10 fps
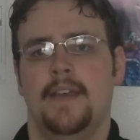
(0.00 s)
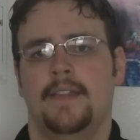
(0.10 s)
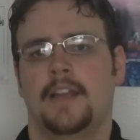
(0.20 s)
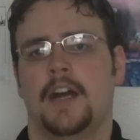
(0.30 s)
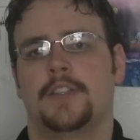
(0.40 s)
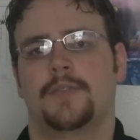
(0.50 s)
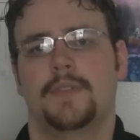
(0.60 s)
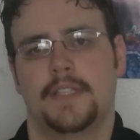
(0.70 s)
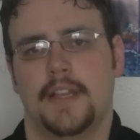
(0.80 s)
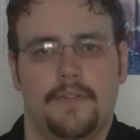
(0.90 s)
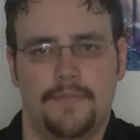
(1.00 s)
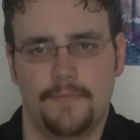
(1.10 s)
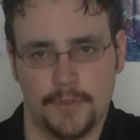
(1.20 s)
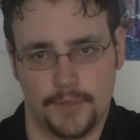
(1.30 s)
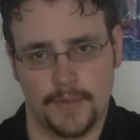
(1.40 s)
The console
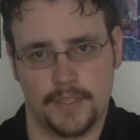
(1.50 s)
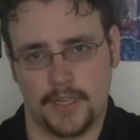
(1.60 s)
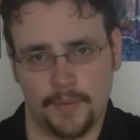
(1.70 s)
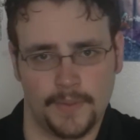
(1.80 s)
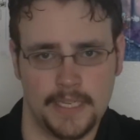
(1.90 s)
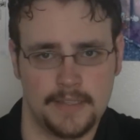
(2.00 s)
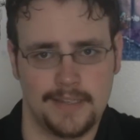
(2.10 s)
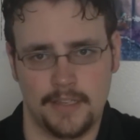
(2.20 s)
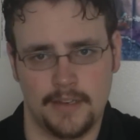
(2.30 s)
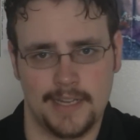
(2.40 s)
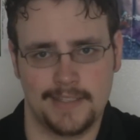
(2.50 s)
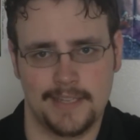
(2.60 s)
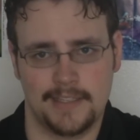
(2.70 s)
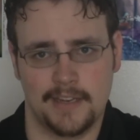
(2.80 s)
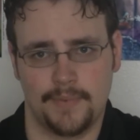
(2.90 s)
itself was originally released in the United
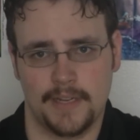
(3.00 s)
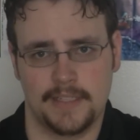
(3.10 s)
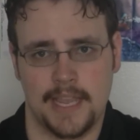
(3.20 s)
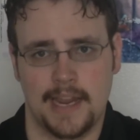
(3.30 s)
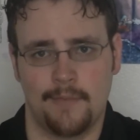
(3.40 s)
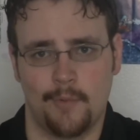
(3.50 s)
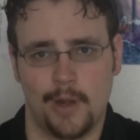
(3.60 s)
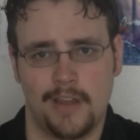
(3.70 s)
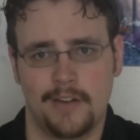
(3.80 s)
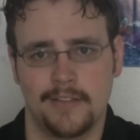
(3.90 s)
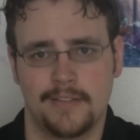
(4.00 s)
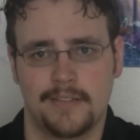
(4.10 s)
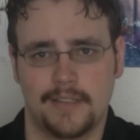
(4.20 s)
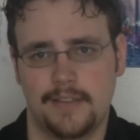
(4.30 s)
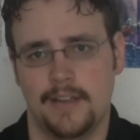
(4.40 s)
States at a price tag of
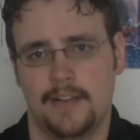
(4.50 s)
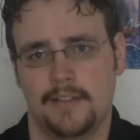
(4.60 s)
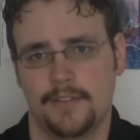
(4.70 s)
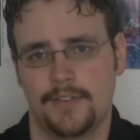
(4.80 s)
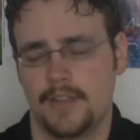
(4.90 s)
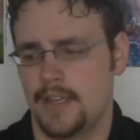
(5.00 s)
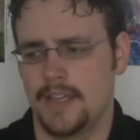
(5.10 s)
$160.